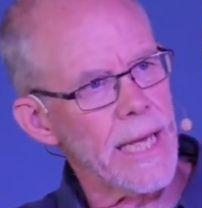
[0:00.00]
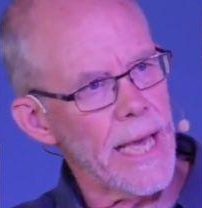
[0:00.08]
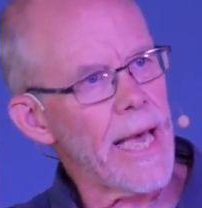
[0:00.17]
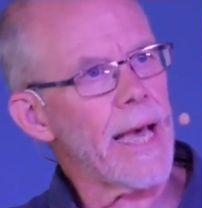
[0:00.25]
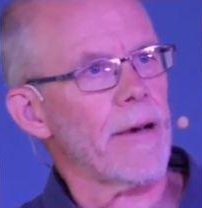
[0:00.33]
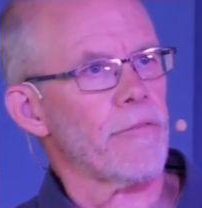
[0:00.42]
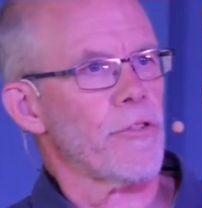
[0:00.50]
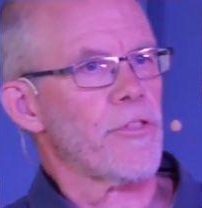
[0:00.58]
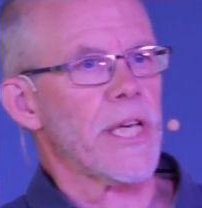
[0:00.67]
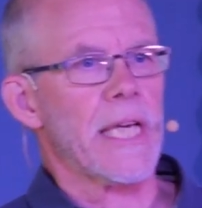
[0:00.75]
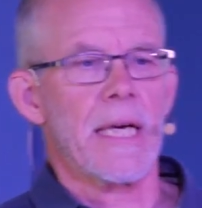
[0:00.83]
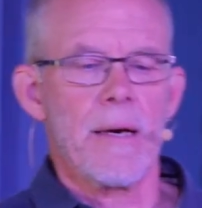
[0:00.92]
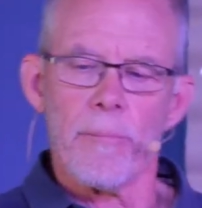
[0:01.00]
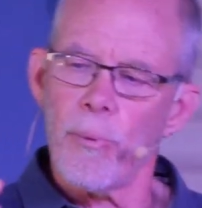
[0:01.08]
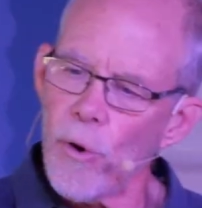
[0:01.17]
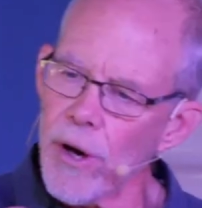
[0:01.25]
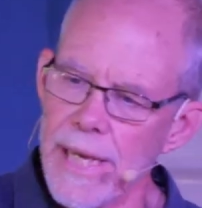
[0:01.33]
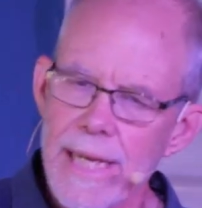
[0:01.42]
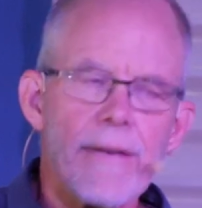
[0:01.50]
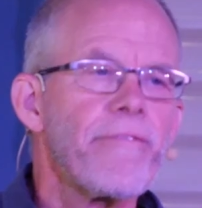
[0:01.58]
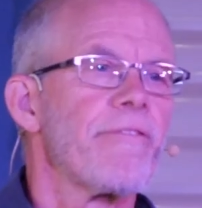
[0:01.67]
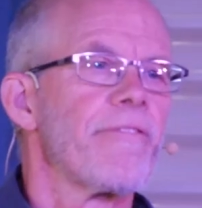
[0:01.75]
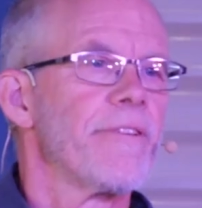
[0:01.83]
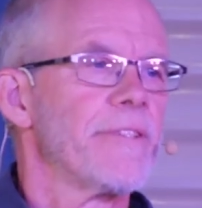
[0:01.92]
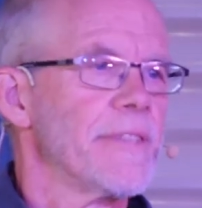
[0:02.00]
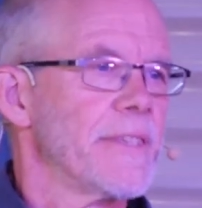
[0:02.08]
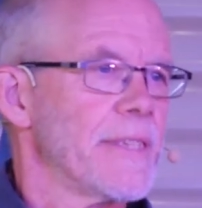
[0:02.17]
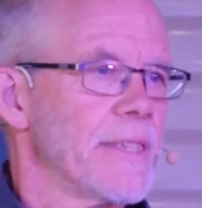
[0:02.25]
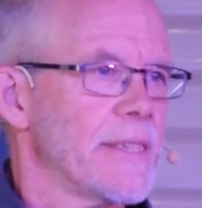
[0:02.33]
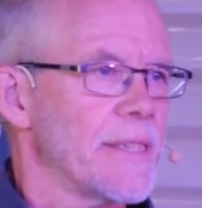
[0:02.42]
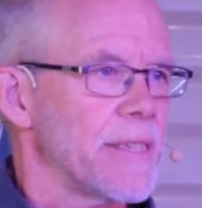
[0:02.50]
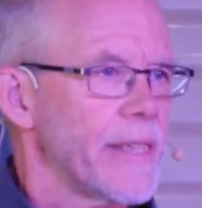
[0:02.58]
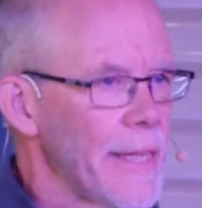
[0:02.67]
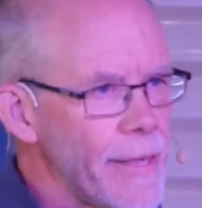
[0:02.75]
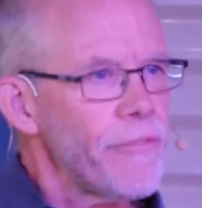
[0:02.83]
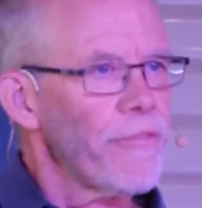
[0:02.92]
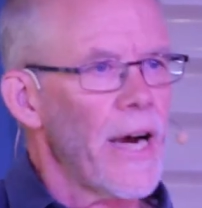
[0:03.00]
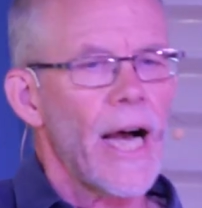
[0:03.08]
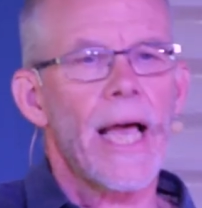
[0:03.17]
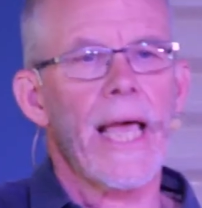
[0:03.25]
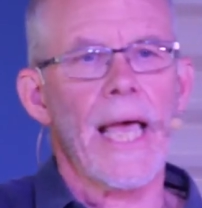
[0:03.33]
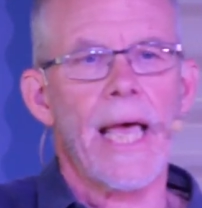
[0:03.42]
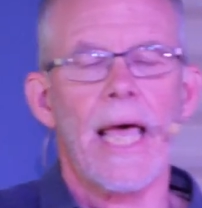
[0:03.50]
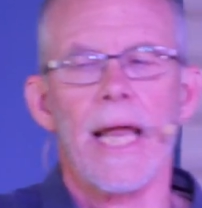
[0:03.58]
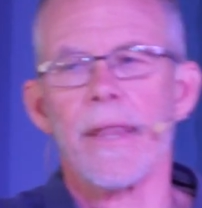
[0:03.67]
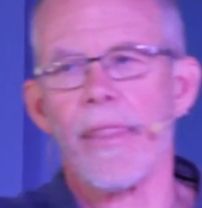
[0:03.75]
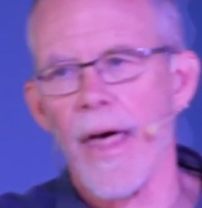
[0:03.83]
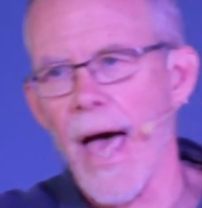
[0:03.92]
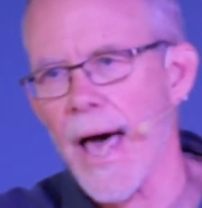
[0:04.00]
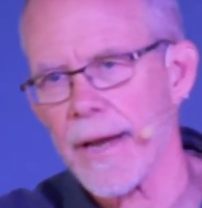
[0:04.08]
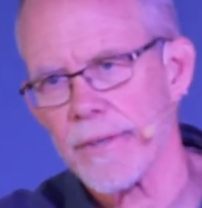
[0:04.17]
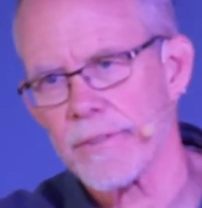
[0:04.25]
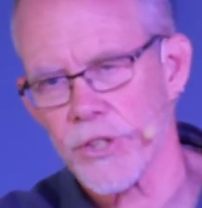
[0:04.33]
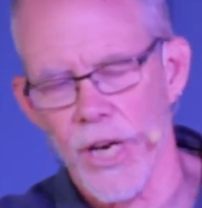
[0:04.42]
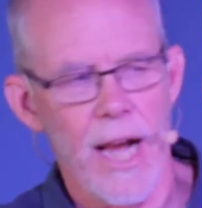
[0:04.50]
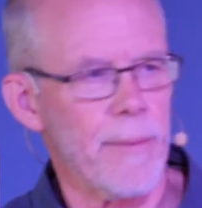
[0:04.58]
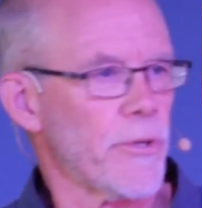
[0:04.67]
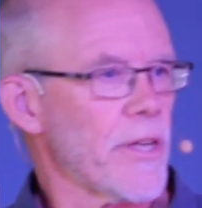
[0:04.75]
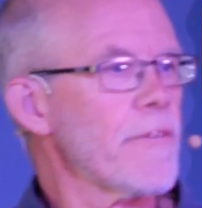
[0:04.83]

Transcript: to have. You think, boy, if I had that job, or